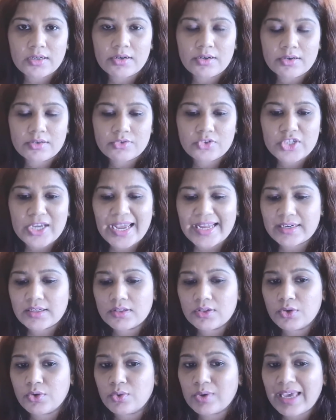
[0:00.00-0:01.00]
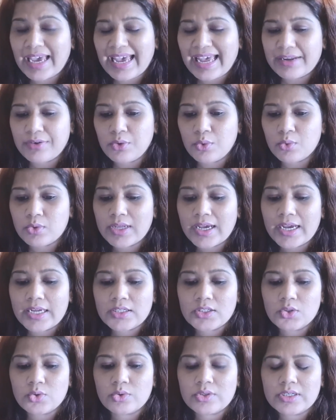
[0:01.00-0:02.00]
her channel, you can do
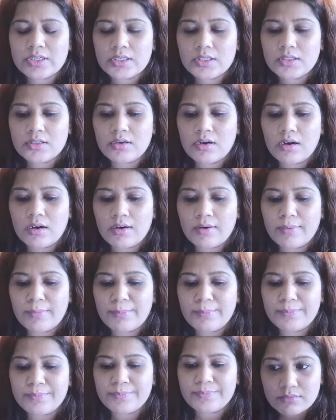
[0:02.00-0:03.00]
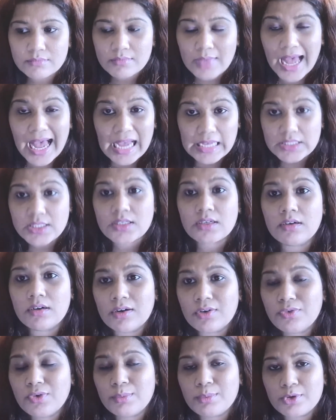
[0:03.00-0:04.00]
that. You can ask
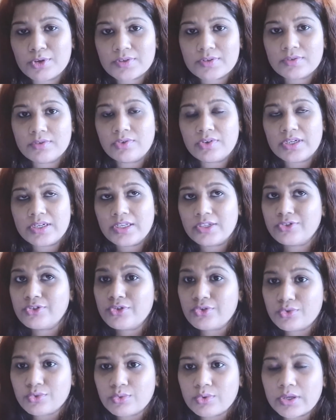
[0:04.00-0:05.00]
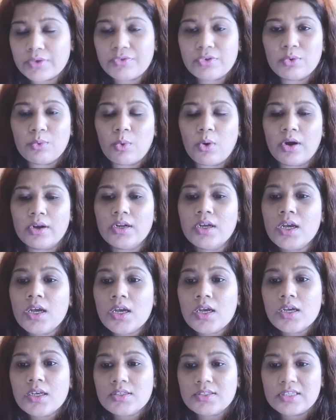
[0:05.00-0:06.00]
her for personal readings too if you want.
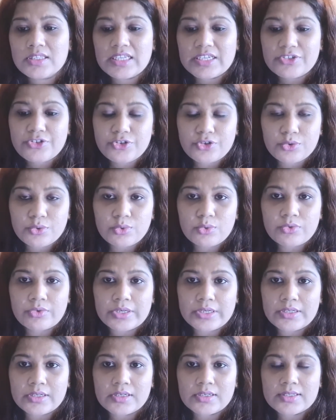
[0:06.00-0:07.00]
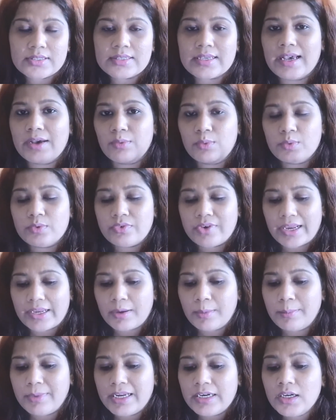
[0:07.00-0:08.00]
So these two readers I would
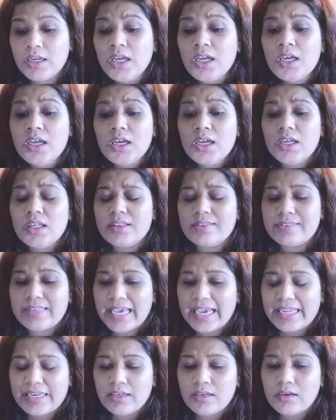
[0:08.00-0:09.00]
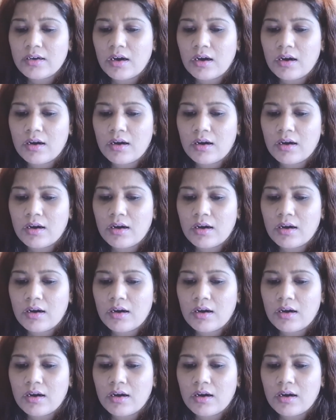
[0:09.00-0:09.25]
recommend. Then